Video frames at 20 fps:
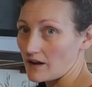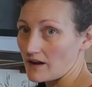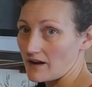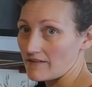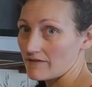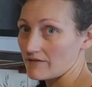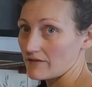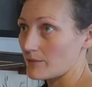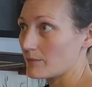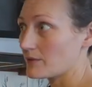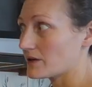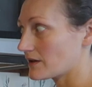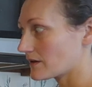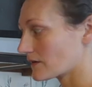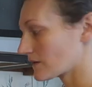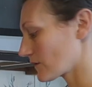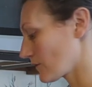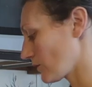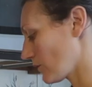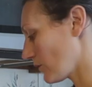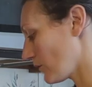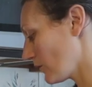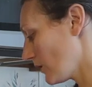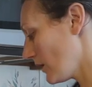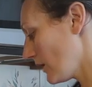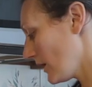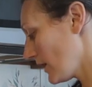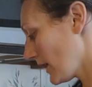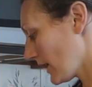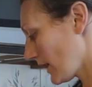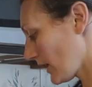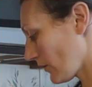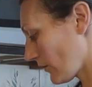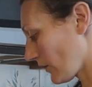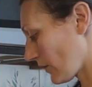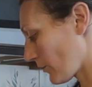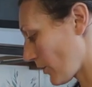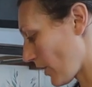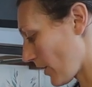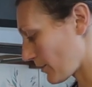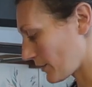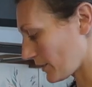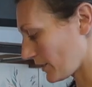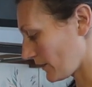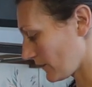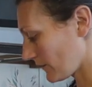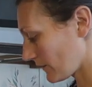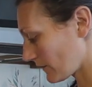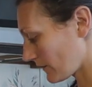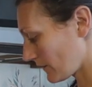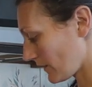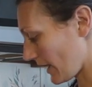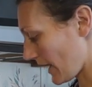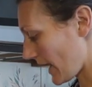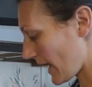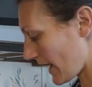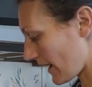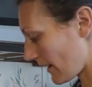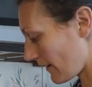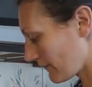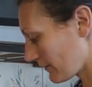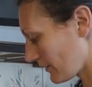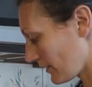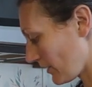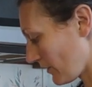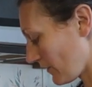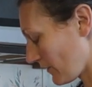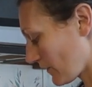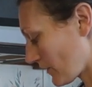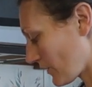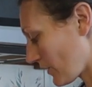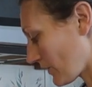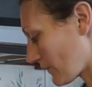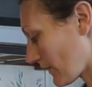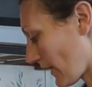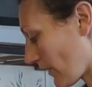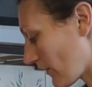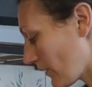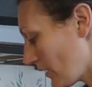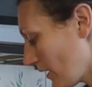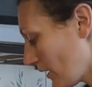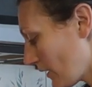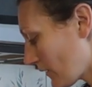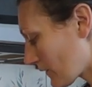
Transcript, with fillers: of the medicinal healing properties they have, you know, it's cooked out.